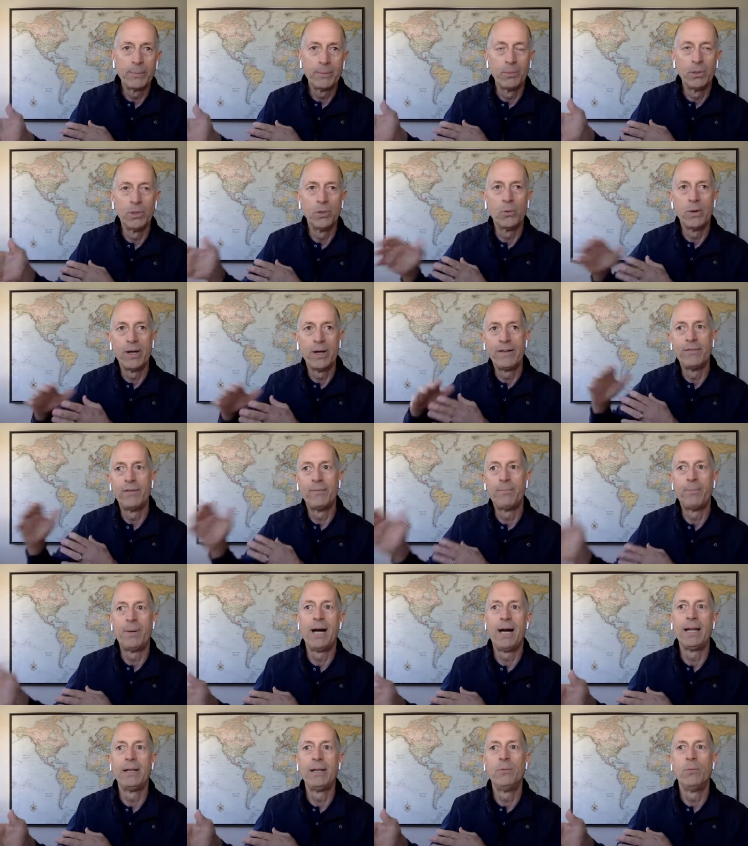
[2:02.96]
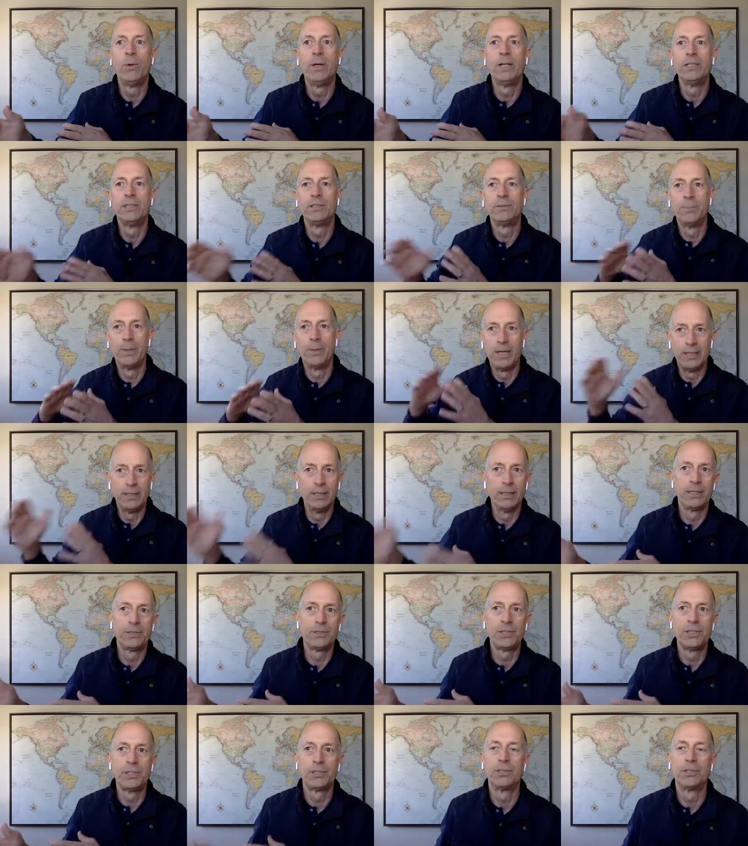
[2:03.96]
a blue wave if Biden wins, but
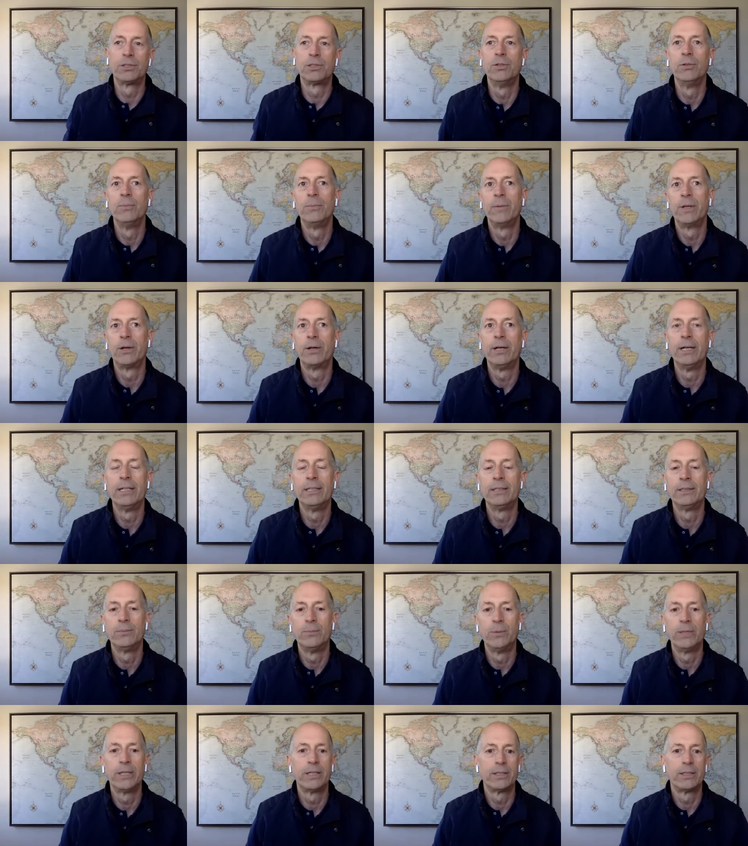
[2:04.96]
let's just yeah, assume there is. We have we to